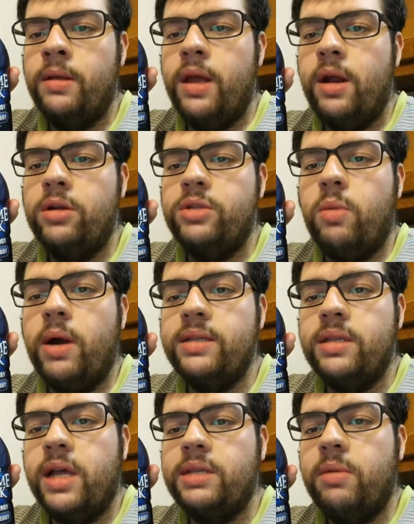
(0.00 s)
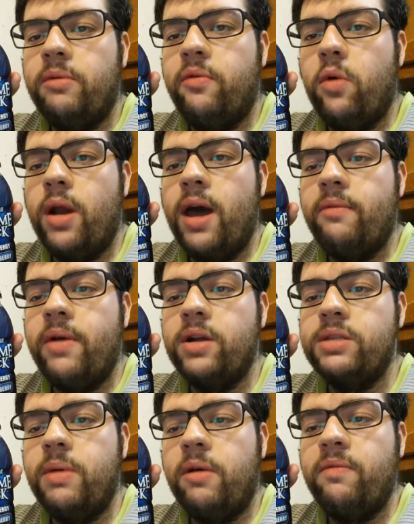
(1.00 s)
Energy wise, it lasts about four and a half
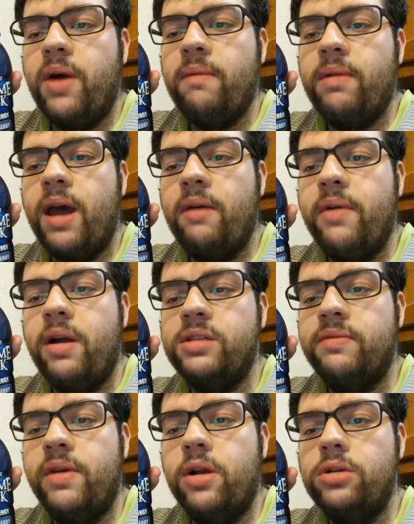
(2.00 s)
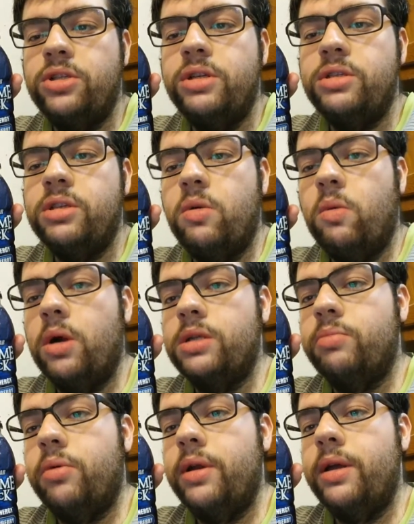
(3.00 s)
hours, about five and a half hours of energy, so it works
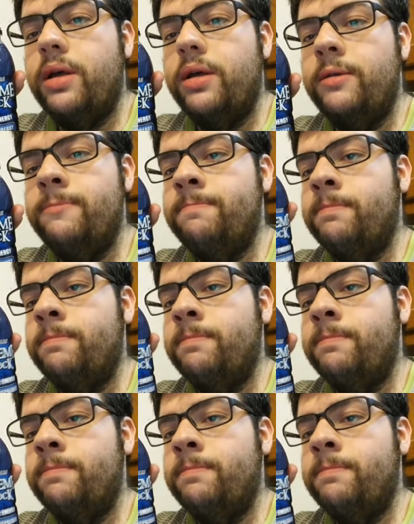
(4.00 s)
pretty good.